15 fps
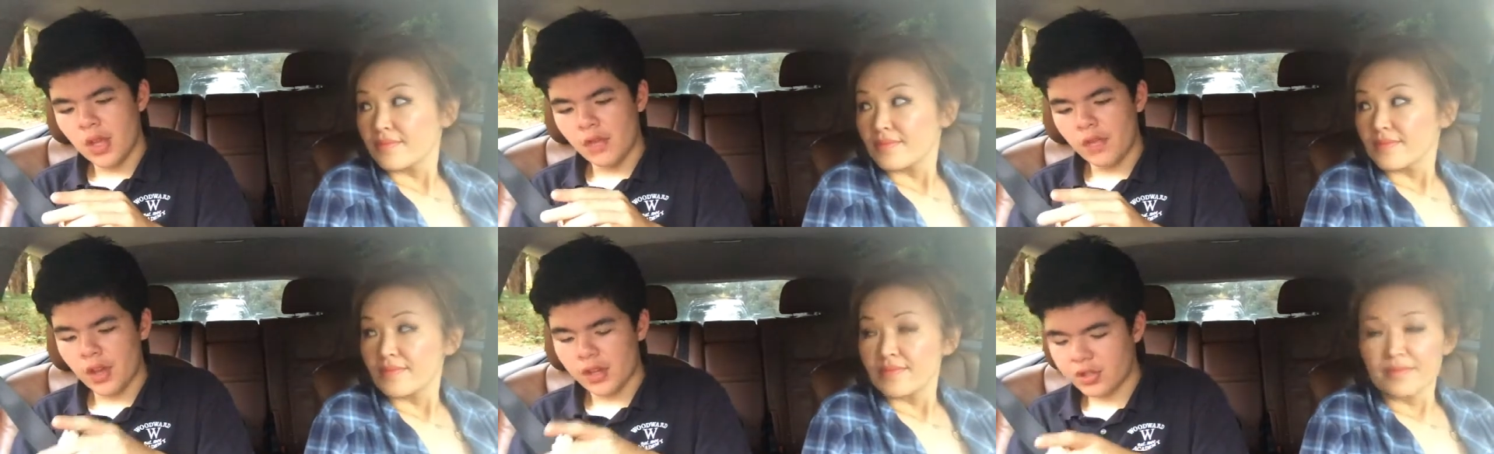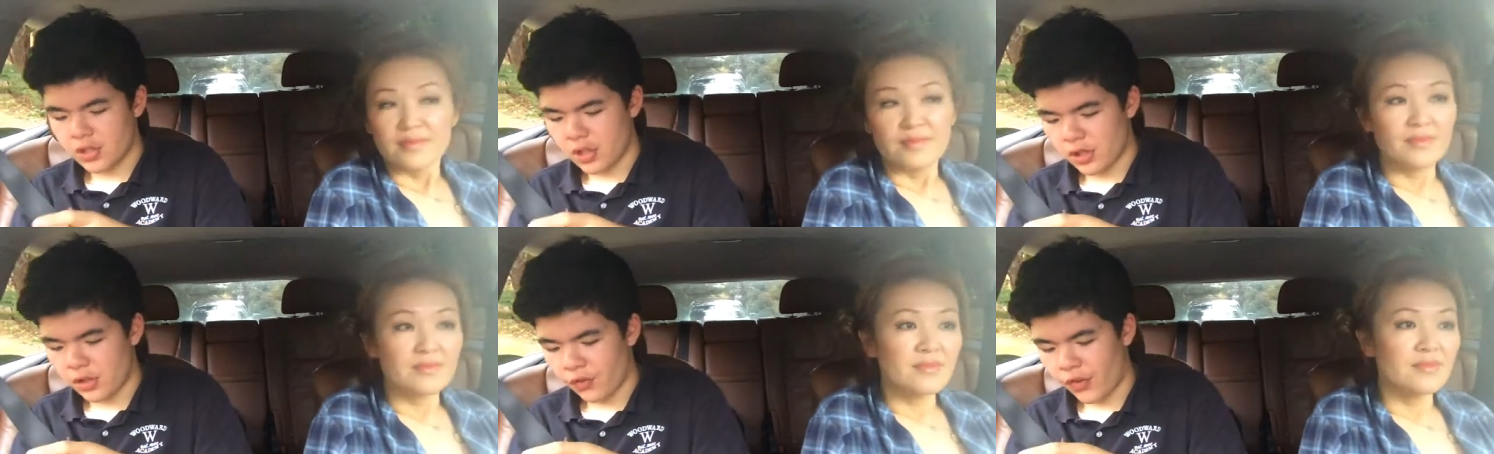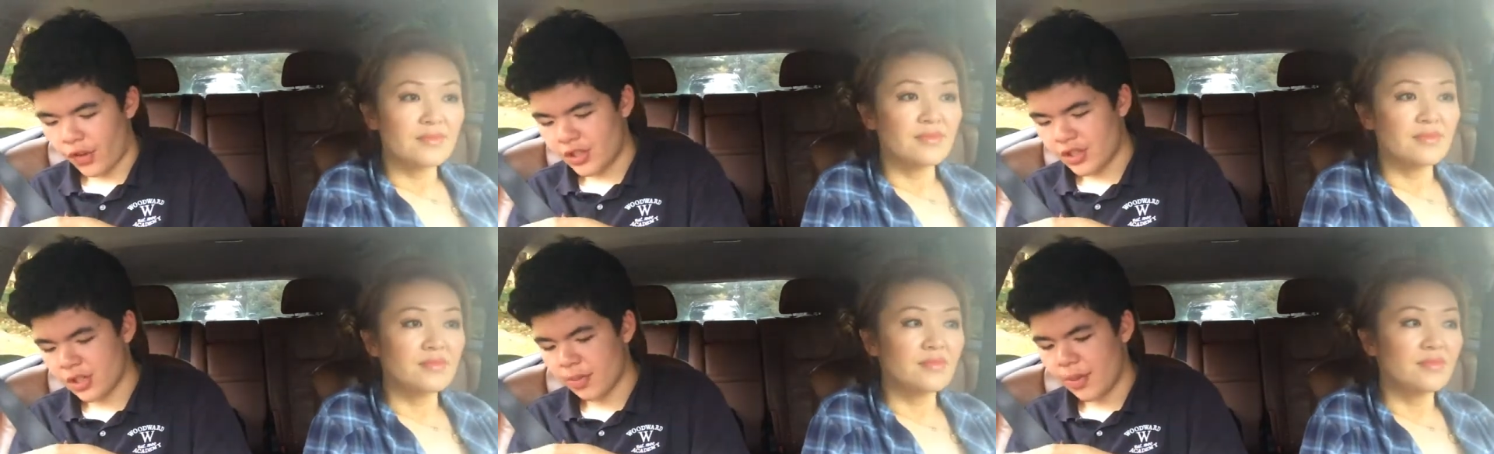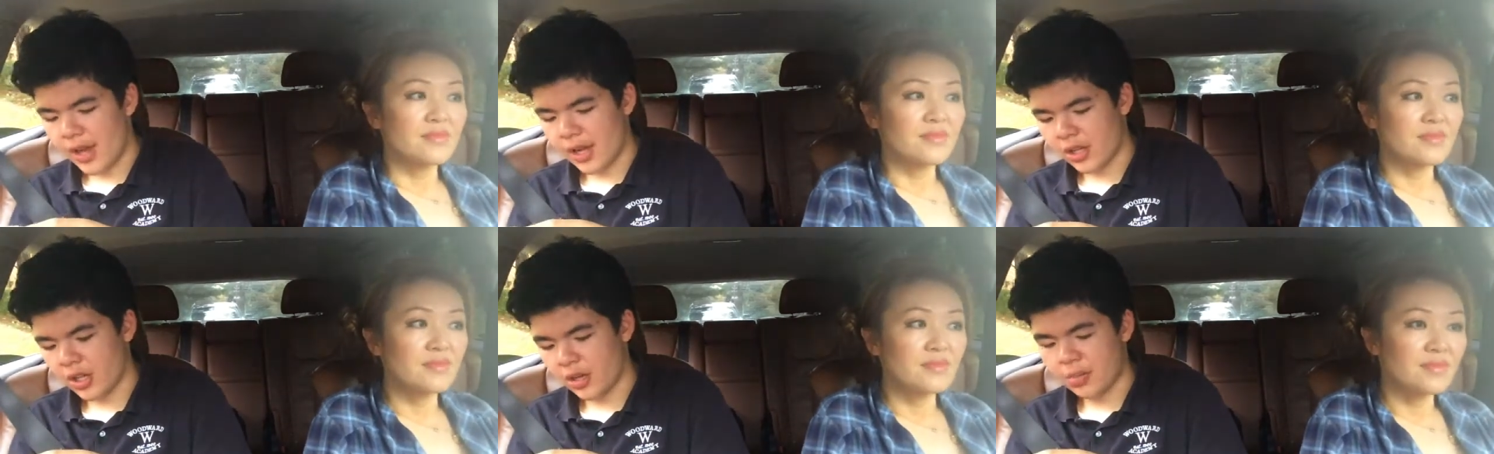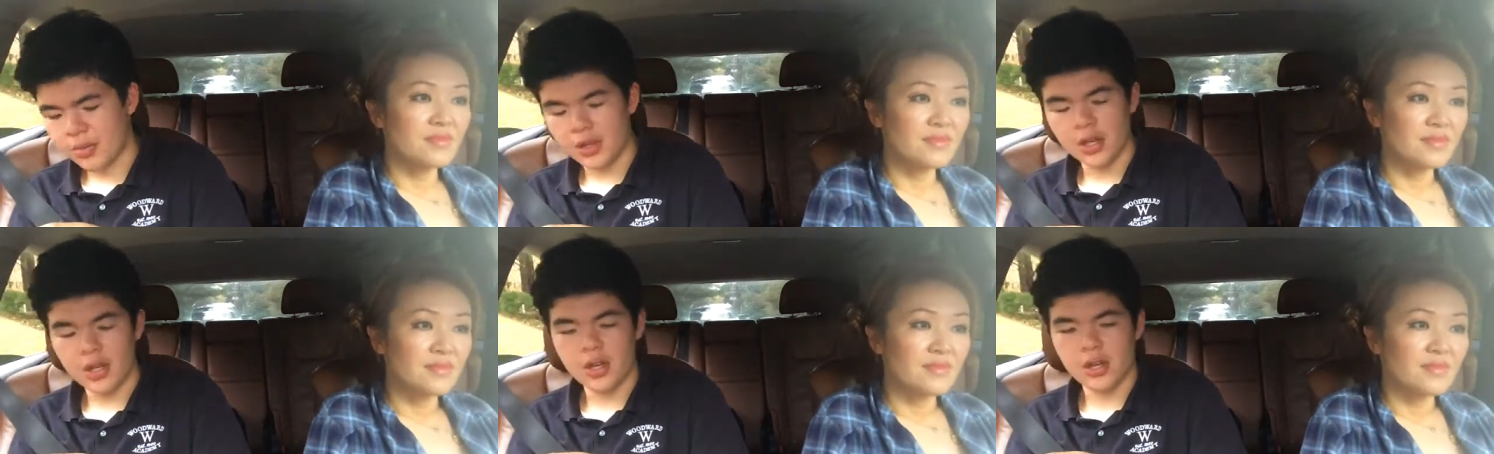Speaker 1: If you have a good defense to back it
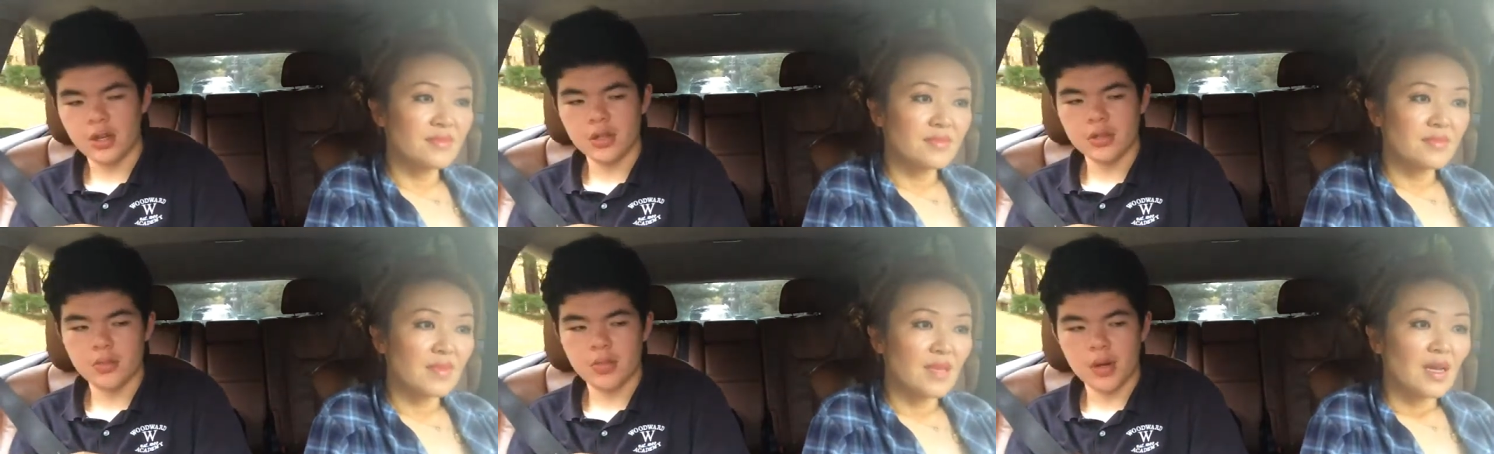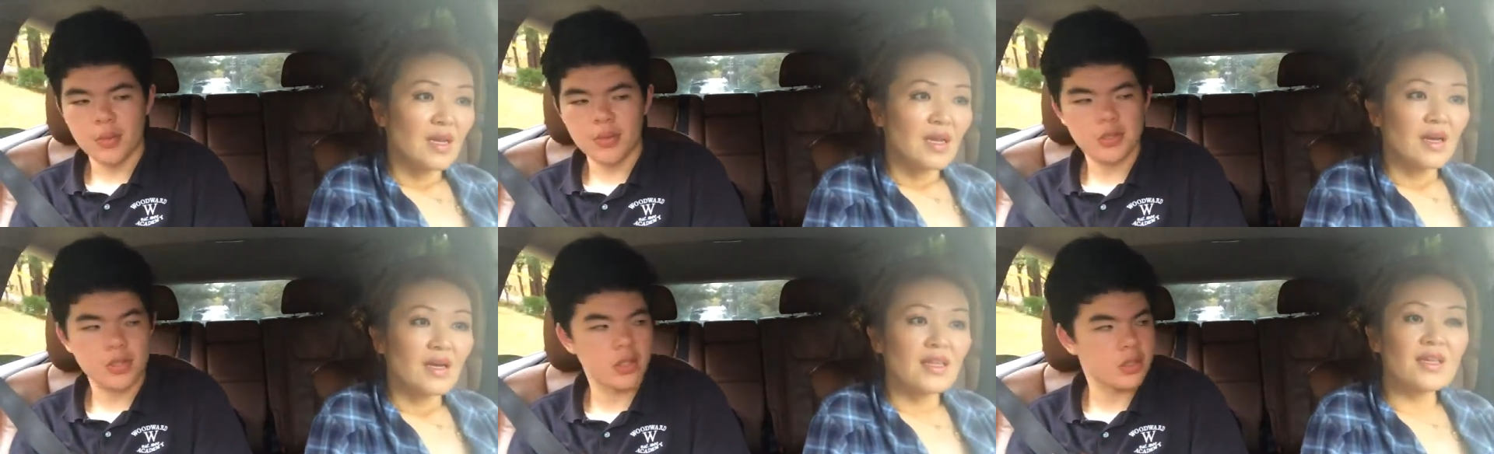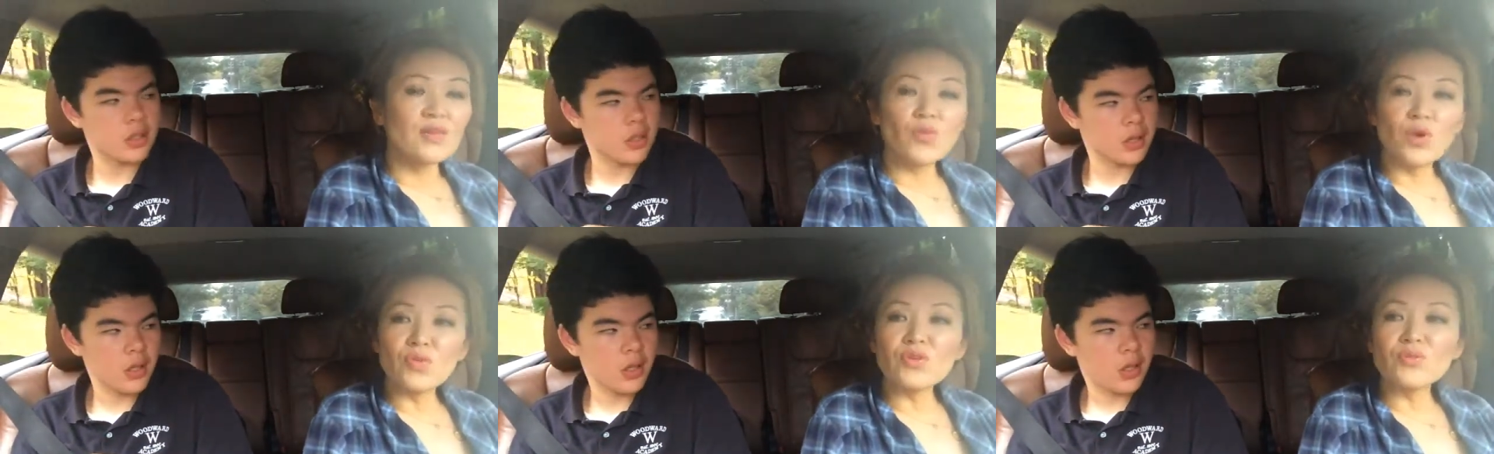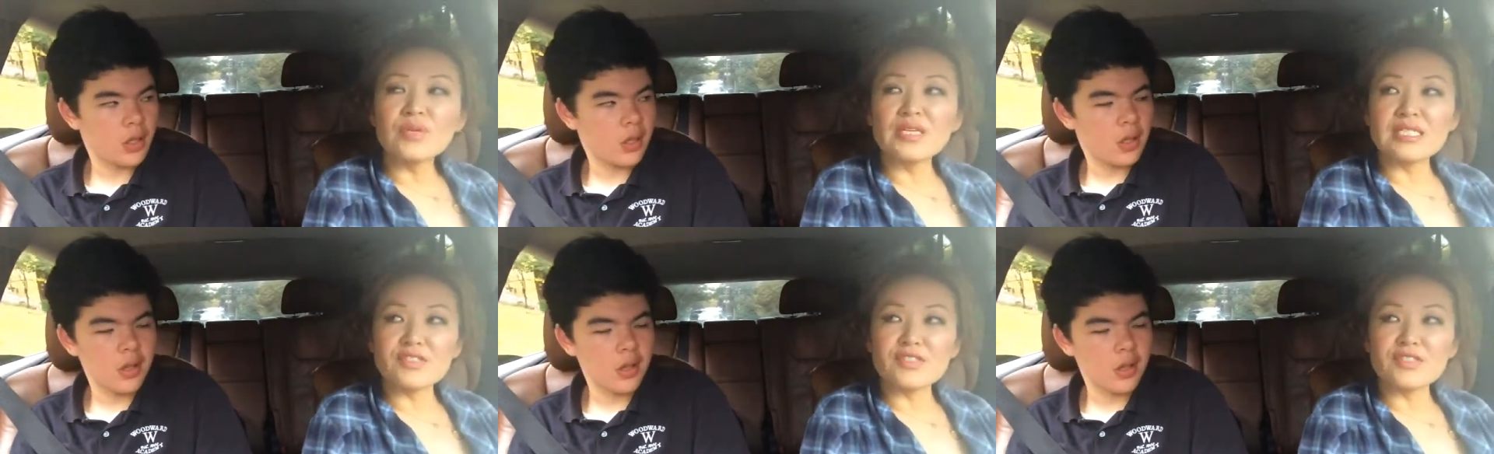up, then yeah, I'd probably say. Like,
Speaker 2: what would be a